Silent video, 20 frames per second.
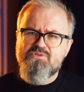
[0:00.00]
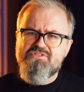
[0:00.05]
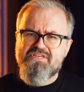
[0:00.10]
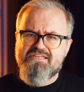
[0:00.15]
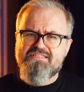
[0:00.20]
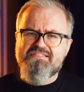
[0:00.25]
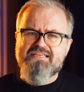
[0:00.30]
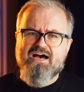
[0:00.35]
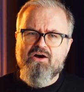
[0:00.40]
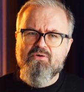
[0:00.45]

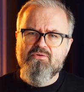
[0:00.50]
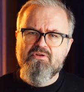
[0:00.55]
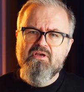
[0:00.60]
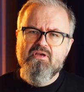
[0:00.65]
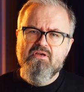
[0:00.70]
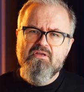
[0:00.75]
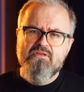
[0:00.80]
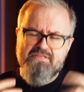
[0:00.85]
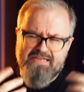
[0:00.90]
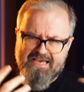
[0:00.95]
sit down
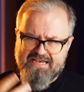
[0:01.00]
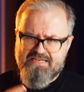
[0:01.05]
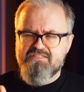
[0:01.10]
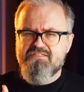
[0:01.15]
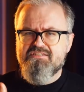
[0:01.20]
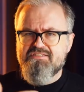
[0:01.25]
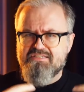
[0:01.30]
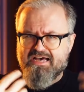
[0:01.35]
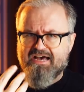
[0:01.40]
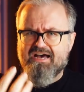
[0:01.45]

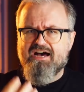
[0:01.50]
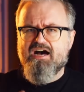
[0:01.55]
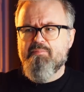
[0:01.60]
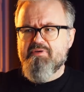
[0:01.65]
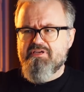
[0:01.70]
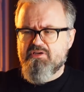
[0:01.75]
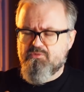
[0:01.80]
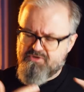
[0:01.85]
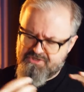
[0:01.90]
next to hobby.